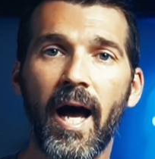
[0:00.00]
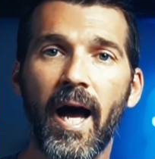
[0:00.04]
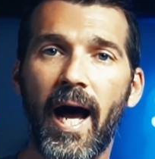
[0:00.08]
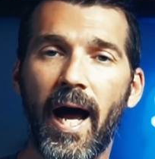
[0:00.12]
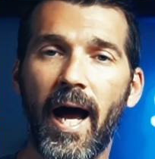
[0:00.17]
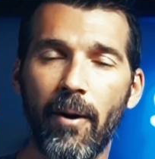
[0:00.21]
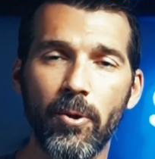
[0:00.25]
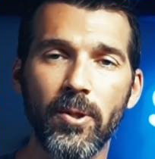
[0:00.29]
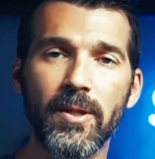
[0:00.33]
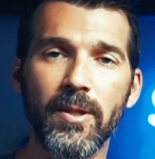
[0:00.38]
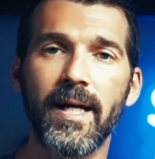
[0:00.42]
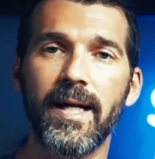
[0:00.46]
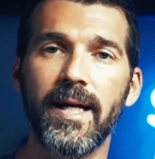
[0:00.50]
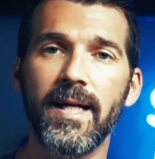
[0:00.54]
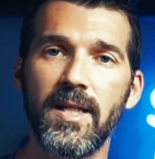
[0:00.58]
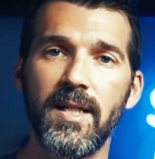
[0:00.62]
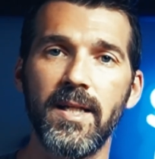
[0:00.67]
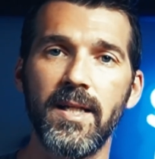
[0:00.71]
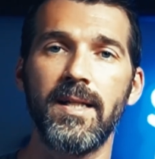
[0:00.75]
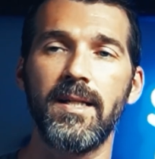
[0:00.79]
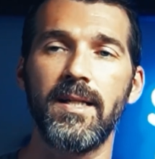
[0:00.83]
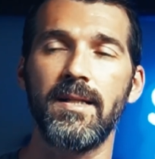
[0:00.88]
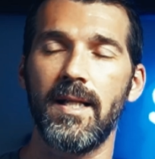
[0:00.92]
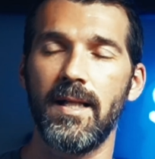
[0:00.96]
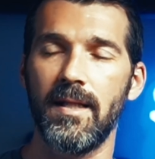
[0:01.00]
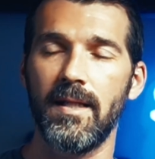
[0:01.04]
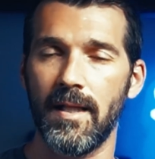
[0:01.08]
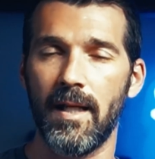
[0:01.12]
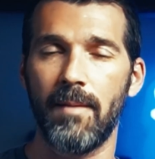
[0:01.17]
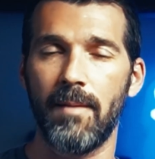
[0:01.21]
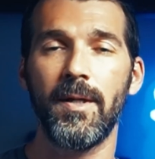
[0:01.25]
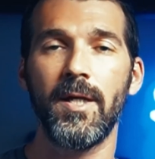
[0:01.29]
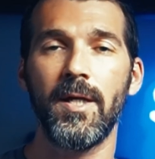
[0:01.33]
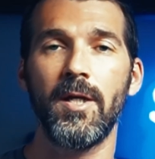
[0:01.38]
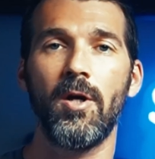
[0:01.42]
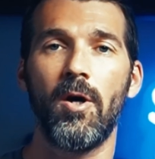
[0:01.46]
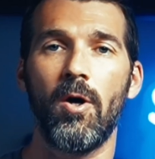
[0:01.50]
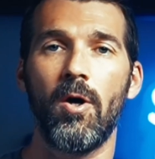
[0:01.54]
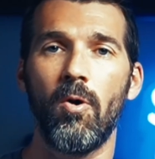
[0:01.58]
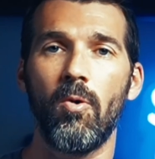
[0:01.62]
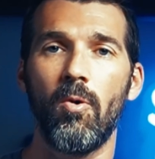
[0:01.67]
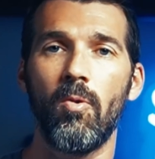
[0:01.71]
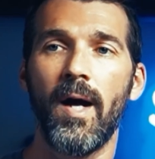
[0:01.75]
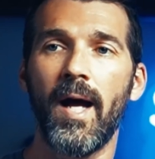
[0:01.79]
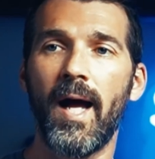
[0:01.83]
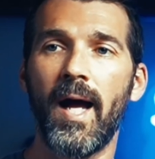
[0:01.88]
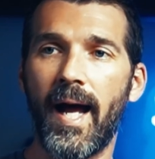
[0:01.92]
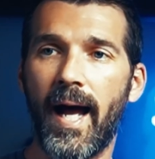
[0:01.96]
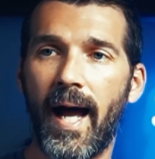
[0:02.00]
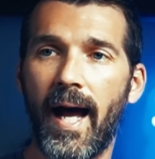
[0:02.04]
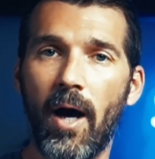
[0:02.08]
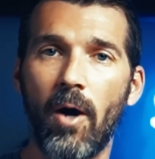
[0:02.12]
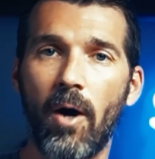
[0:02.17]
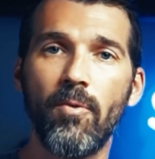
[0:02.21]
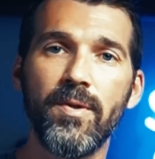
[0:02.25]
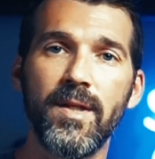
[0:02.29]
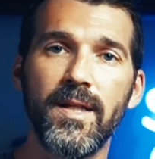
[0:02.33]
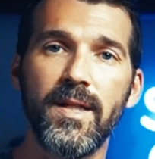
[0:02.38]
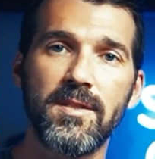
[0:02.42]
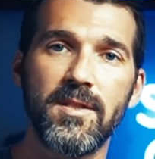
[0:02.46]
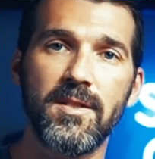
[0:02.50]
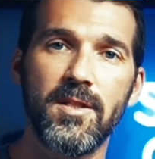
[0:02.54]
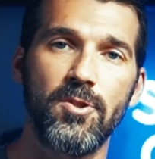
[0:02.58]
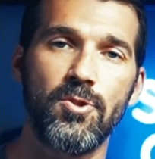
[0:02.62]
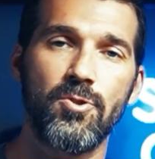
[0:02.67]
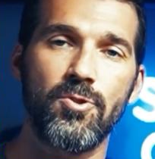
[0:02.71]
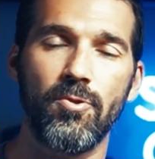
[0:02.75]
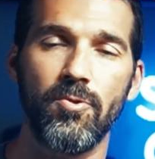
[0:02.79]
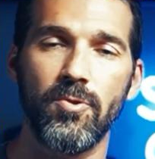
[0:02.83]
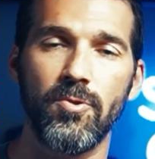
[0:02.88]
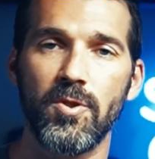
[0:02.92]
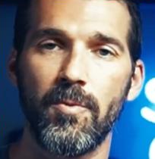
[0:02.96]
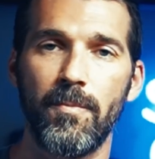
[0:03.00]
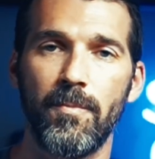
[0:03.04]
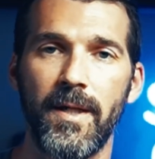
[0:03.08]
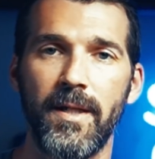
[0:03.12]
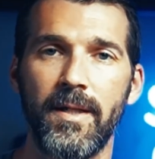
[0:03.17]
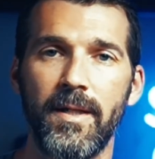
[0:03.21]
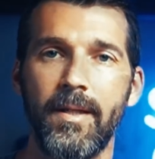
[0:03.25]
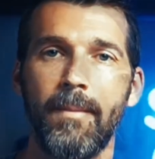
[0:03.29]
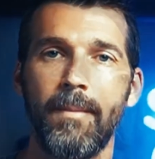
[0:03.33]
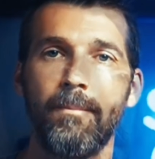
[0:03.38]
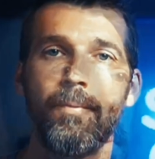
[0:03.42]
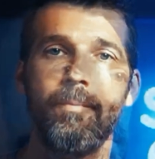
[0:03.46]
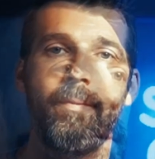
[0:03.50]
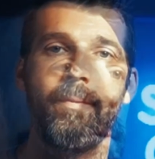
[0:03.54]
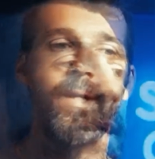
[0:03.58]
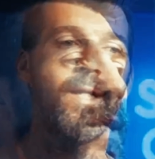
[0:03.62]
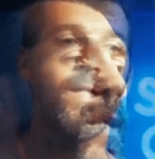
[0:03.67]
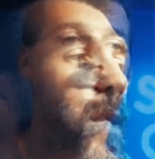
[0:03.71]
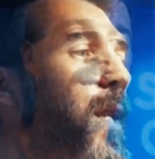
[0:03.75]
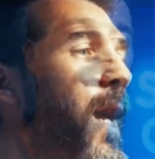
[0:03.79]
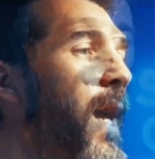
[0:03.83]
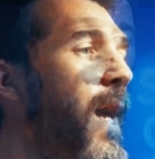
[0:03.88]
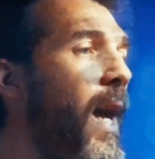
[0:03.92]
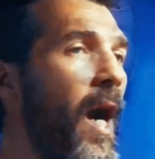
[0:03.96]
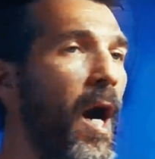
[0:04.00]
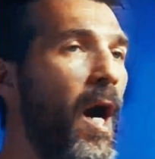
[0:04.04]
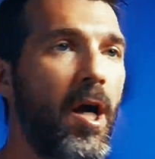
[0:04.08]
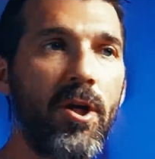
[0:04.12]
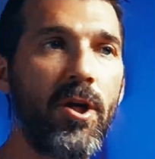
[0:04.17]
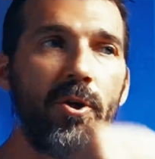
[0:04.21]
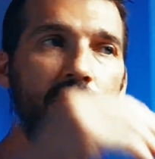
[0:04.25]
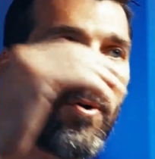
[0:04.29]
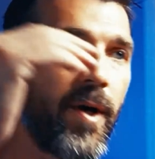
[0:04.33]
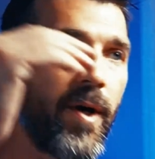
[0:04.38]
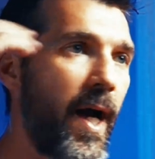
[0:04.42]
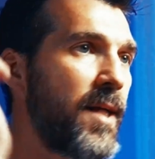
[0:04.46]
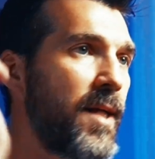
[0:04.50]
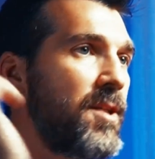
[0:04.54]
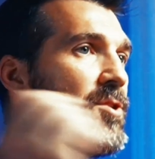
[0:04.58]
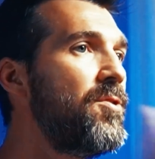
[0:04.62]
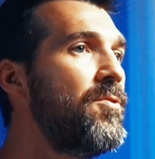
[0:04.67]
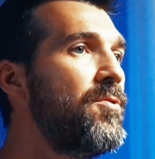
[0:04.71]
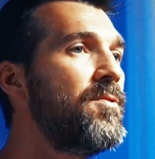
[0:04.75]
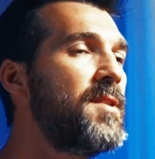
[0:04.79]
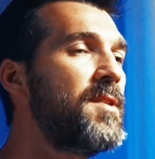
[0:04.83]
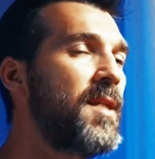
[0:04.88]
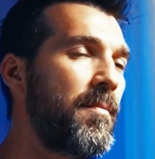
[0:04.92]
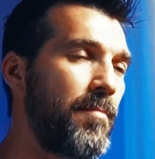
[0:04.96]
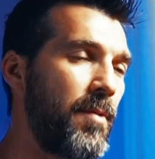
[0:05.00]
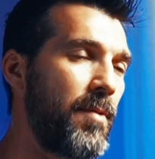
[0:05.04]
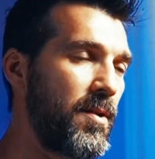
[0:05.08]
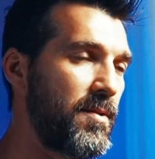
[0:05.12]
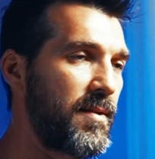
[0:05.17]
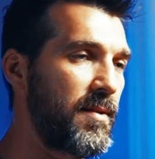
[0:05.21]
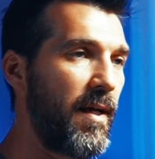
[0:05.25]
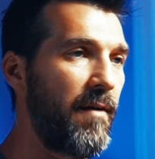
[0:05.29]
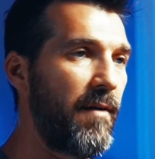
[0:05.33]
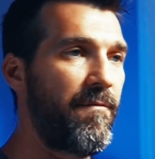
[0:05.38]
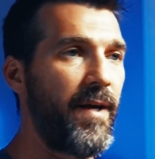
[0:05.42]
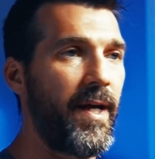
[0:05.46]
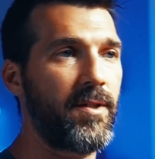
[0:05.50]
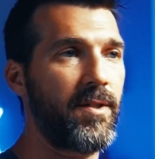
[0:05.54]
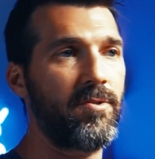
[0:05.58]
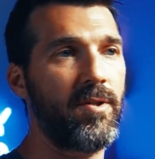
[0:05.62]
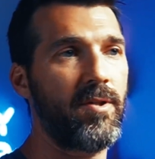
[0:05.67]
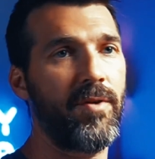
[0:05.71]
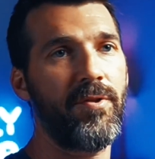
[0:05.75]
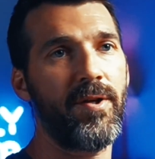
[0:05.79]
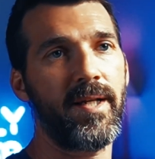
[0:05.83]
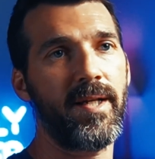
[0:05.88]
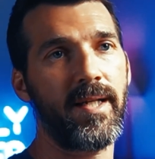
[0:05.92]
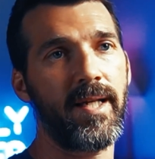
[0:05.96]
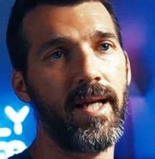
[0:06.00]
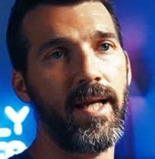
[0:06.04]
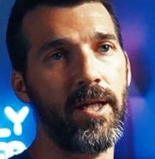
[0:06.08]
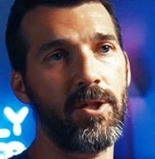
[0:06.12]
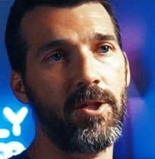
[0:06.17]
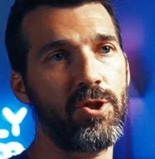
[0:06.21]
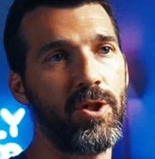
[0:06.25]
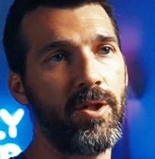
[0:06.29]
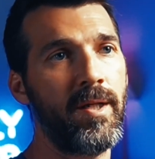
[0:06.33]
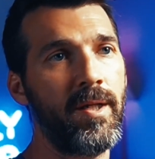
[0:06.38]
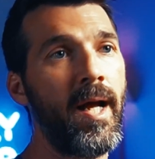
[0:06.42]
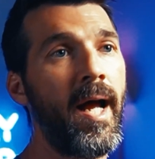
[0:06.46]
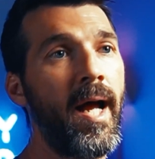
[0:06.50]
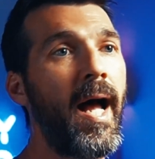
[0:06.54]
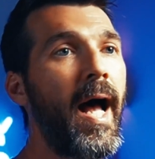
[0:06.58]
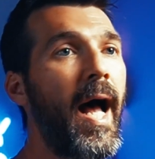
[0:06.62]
I would like you to let me know how these controls are being implemented. Are you guys using multi-factor authentication?